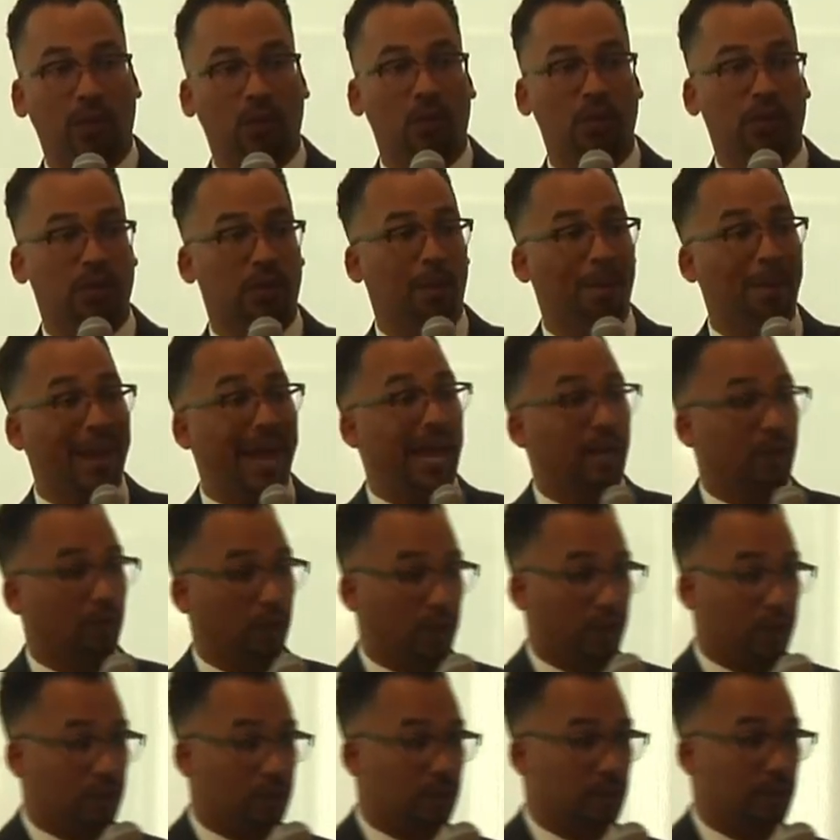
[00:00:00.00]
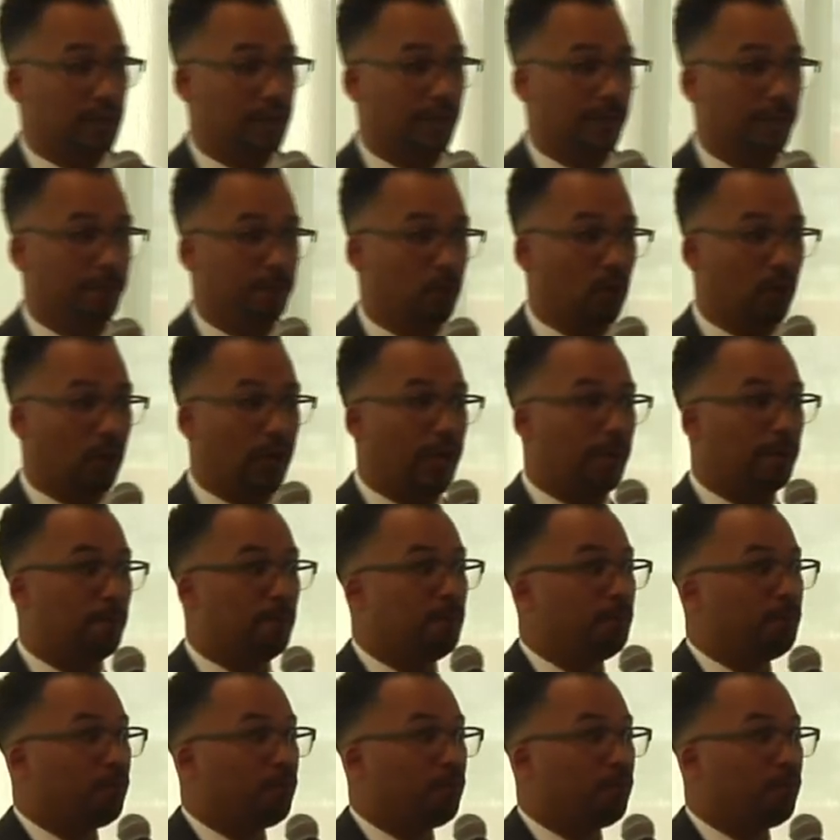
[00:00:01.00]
which are batteries, all right?